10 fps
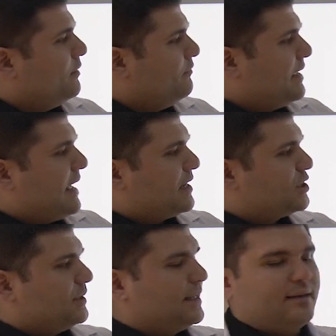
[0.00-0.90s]
we have
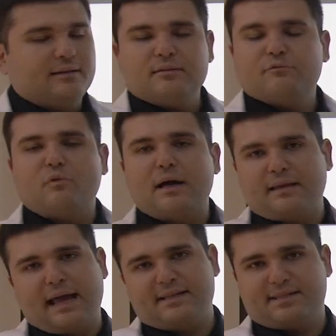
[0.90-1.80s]
actually
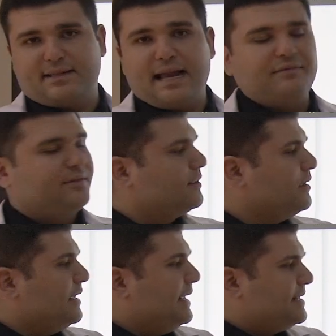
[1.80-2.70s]
one answer left,
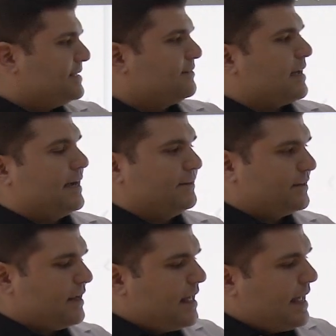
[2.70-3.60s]
isn't
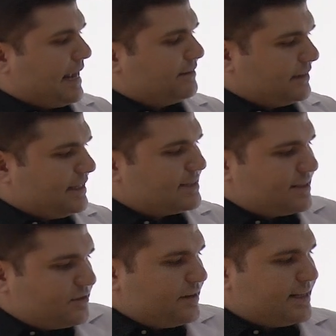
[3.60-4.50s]
either. And it's
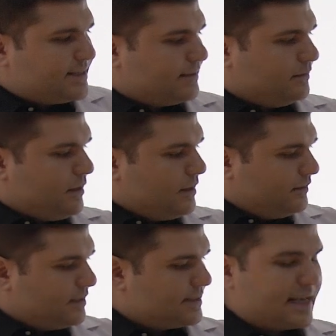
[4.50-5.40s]
the reason
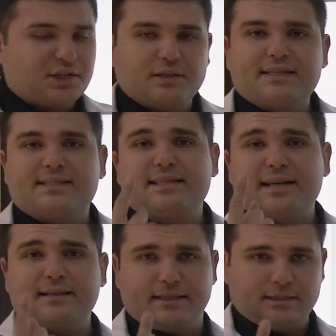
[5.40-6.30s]
this is actually
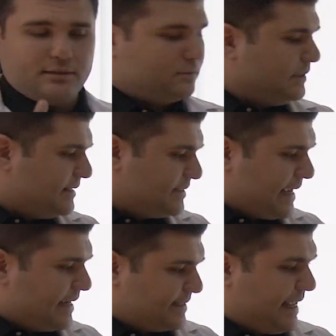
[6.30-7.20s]
singular. It
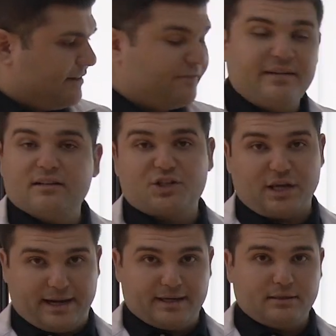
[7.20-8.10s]
says a
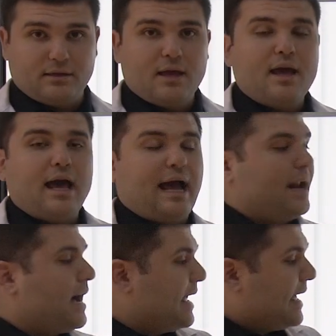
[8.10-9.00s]
wheelchair. And
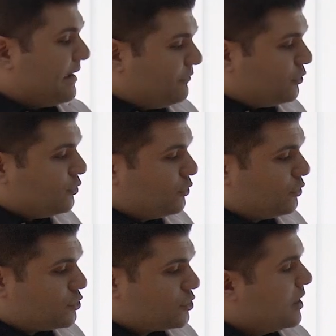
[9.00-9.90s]
I have to
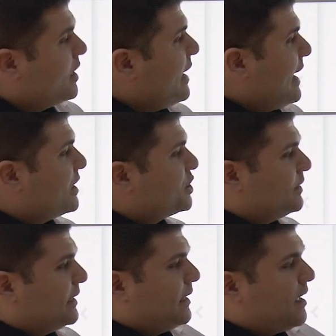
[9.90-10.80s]
use
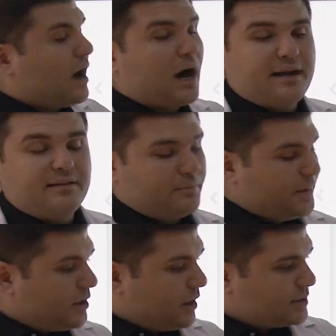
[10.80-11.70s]
actually either
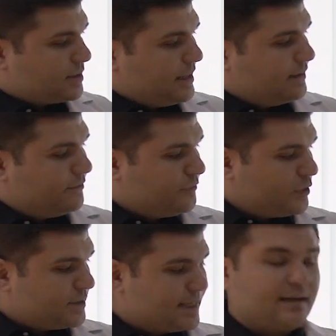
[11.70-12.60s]
because the
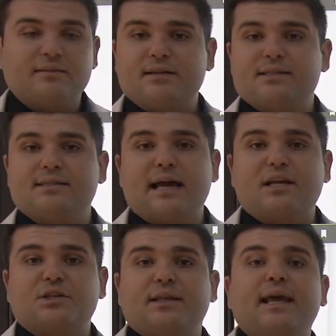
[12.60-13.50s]
first sentence is
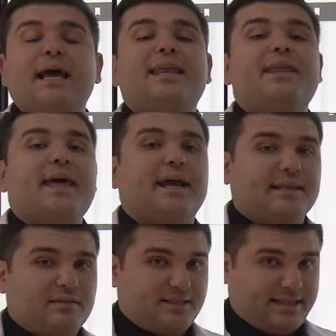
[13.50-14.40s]
actually
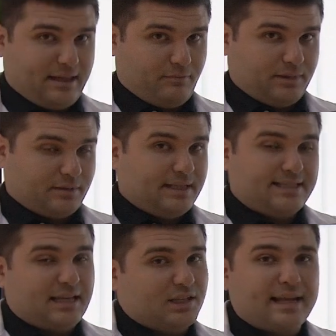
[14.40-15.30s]
negative statement.
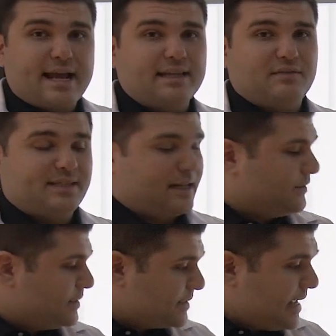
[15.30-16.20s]
It's actually negative
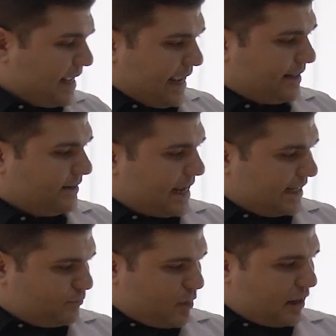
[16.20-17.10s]
sentence. A
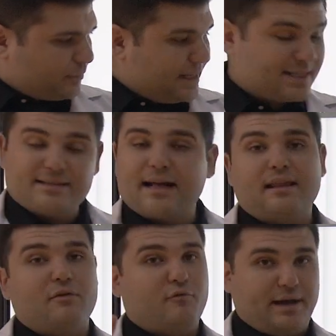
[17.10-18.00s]
light bulb is not
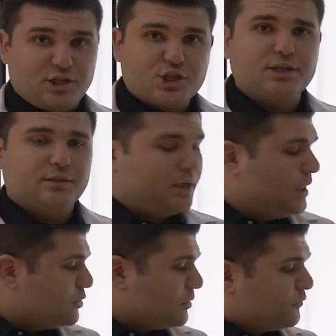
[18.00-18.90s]
a wedge.
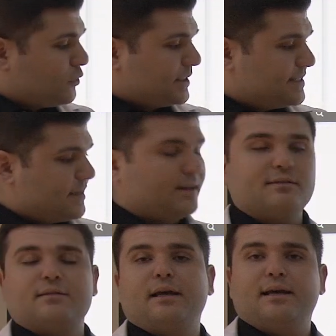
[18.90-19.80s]
So for the
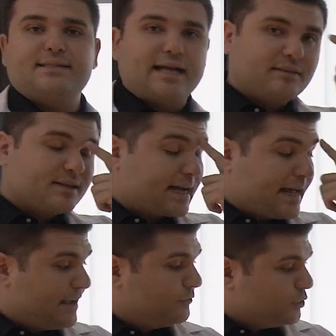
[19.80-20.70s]
second sentence, I
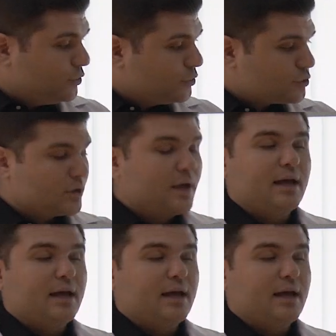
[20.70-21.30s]
have to use